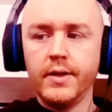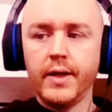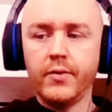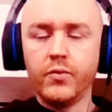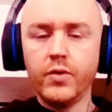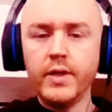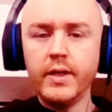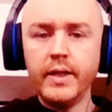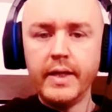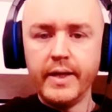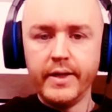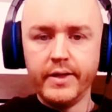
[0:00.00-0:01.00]
that
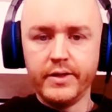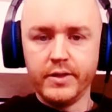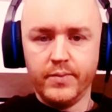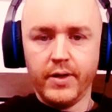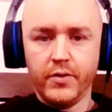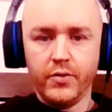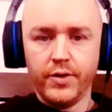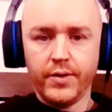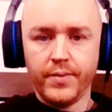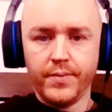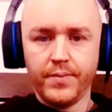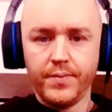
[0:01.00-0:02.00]
really is empowering.
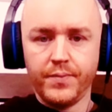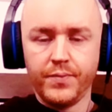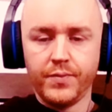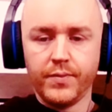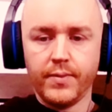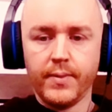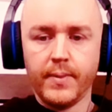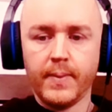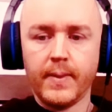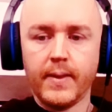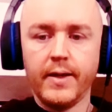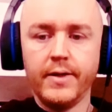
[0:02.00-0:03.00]

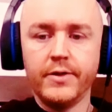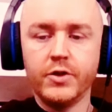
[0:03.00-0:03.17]
And